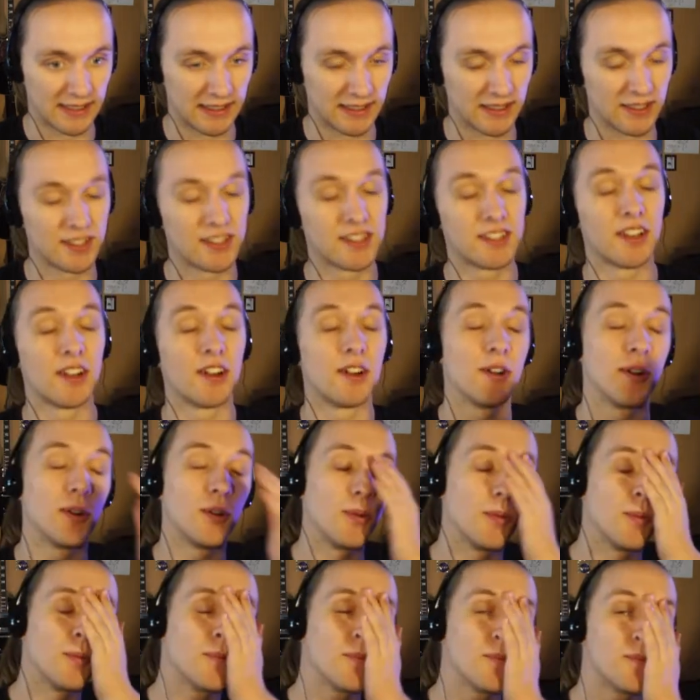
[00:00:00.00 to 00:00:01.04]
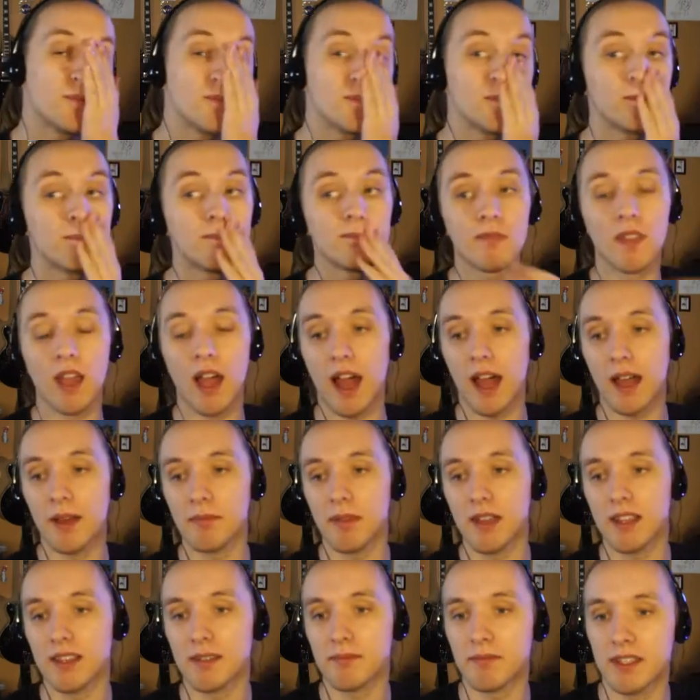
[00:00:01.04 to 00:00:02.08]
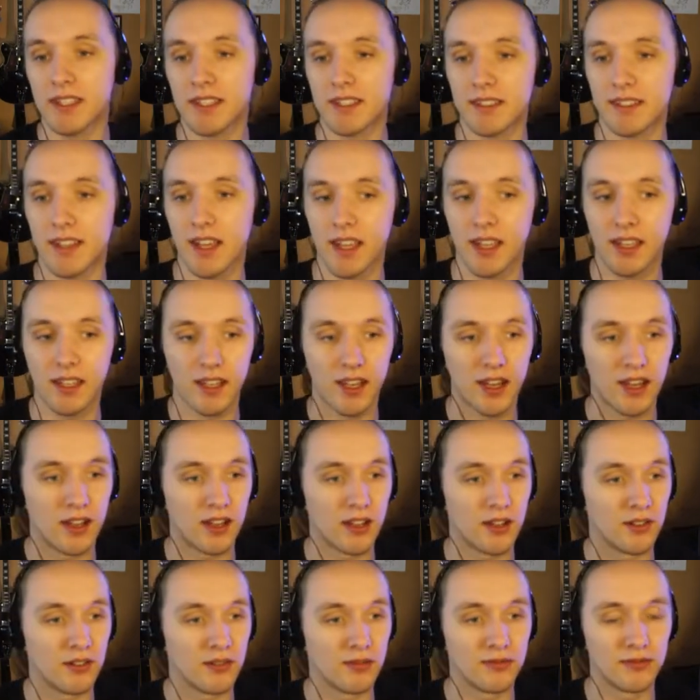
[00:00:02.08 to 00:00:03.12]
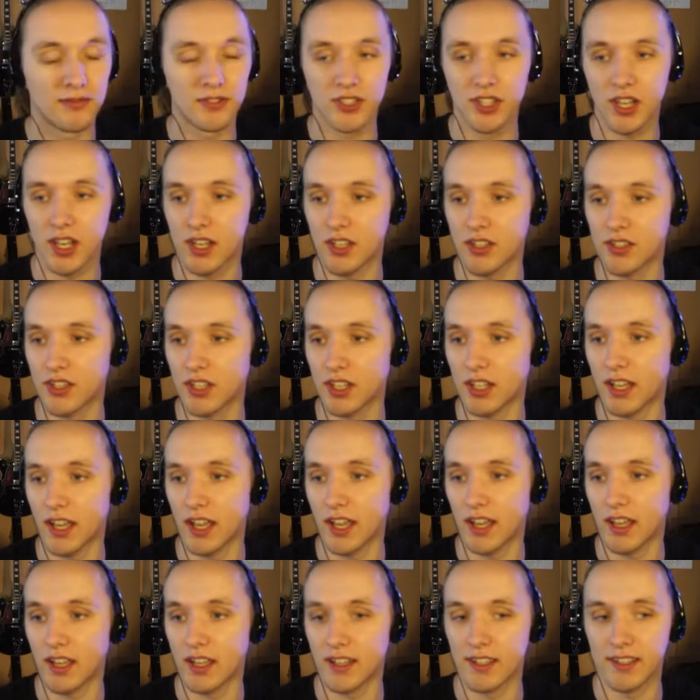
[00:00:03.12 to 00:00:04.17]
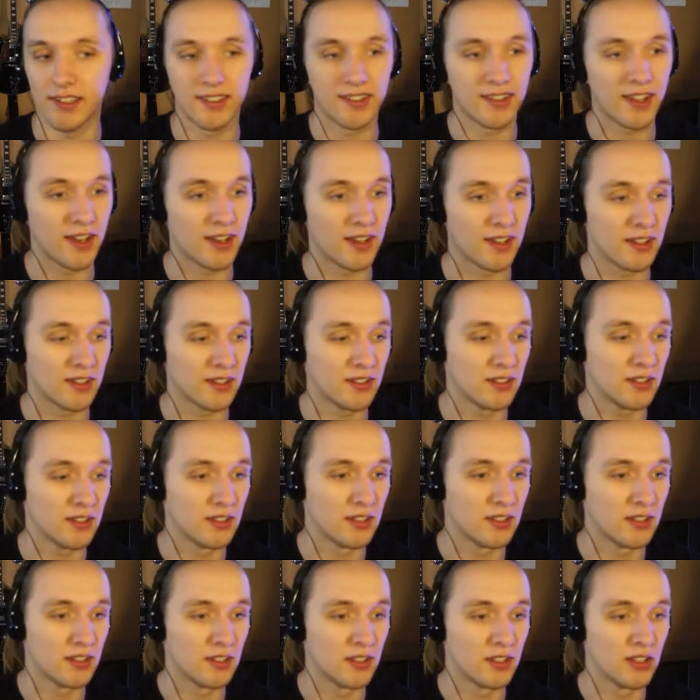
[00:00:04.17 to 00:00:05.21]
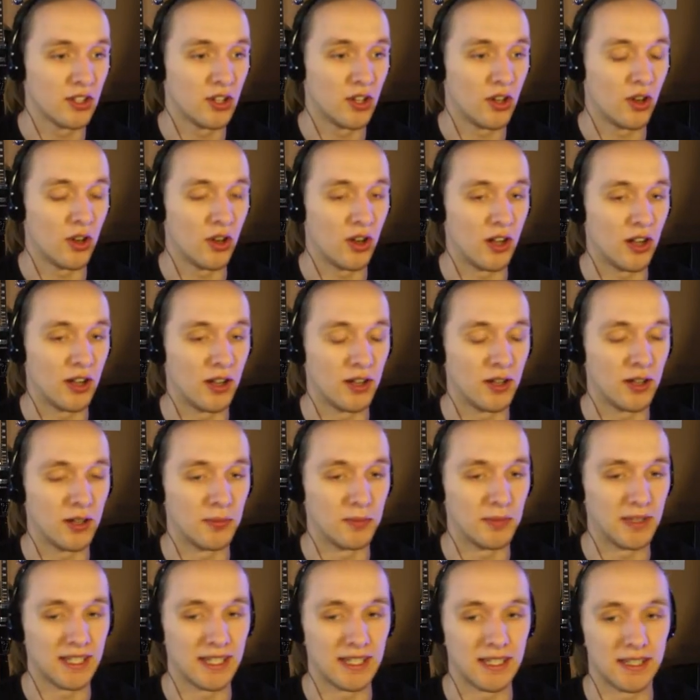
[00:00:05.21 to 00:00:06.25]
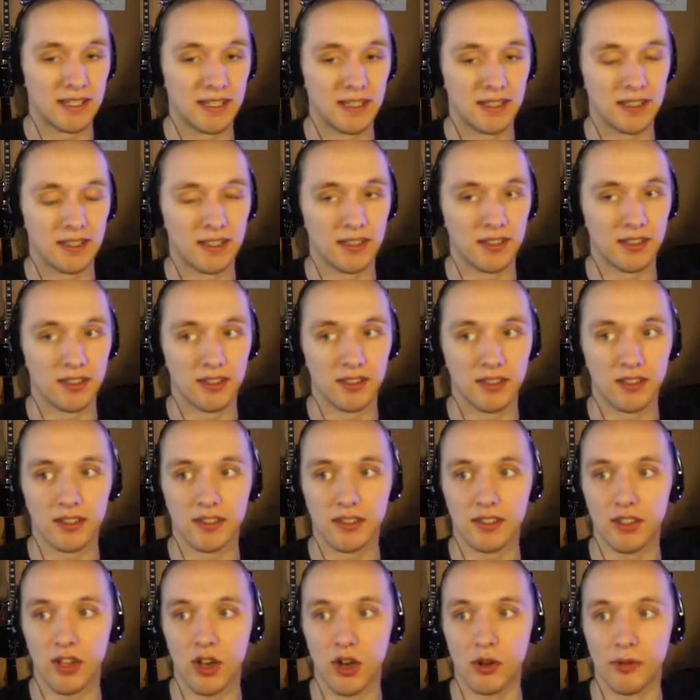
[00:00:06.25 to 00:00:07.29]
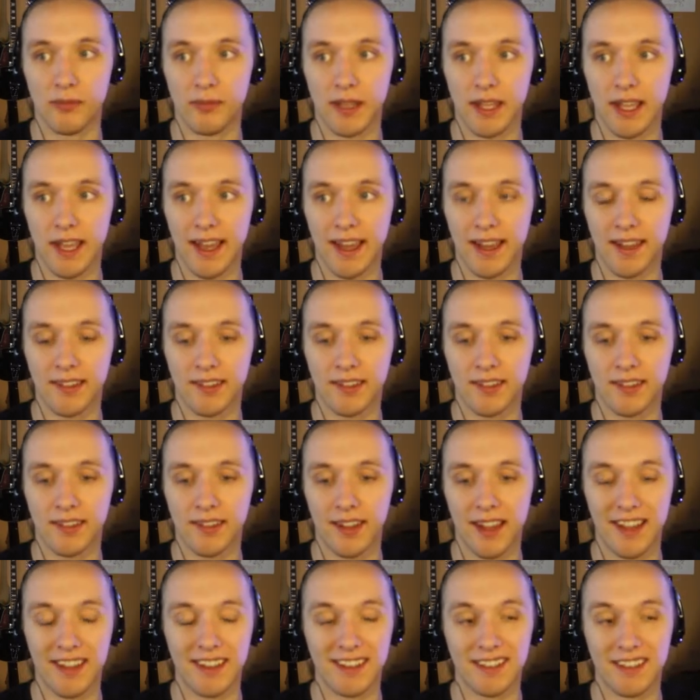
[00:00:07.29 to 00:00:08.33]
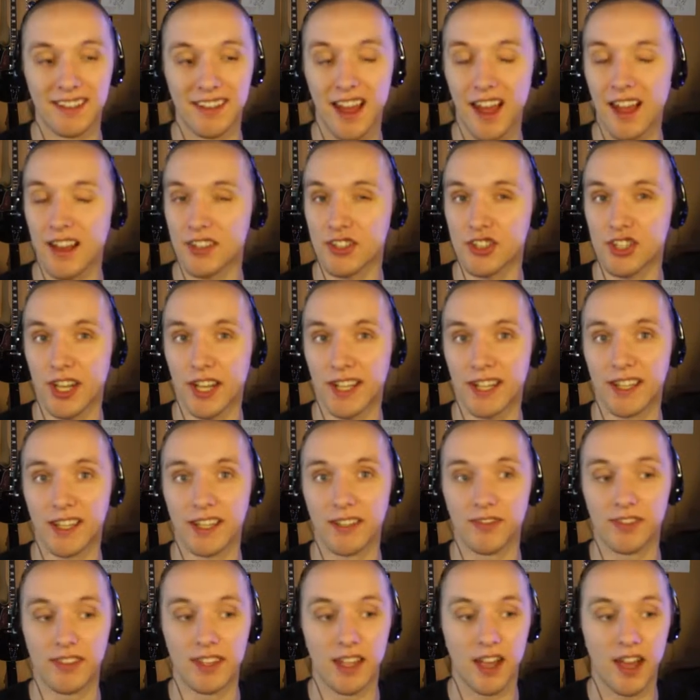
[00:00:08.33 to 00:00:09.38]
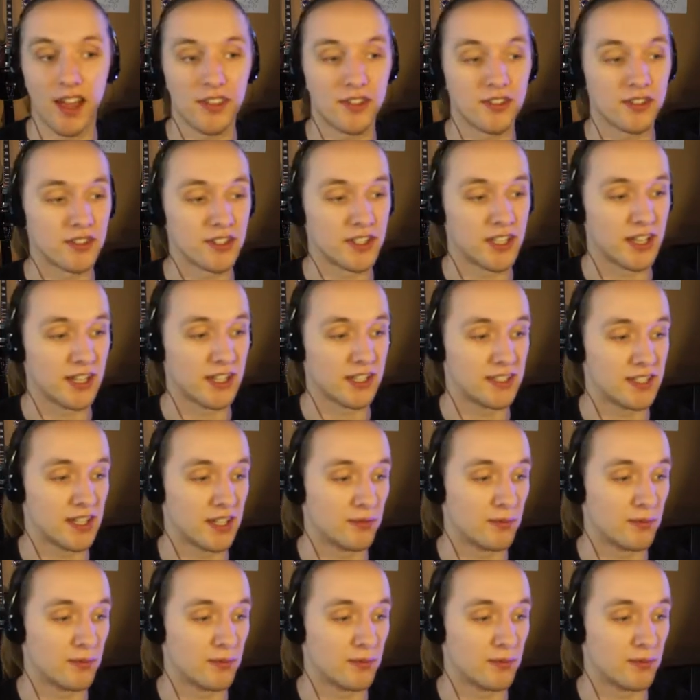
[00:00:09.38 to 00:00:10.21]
So, I made the mistake of changing a setting in OBS and not checking if the other settings had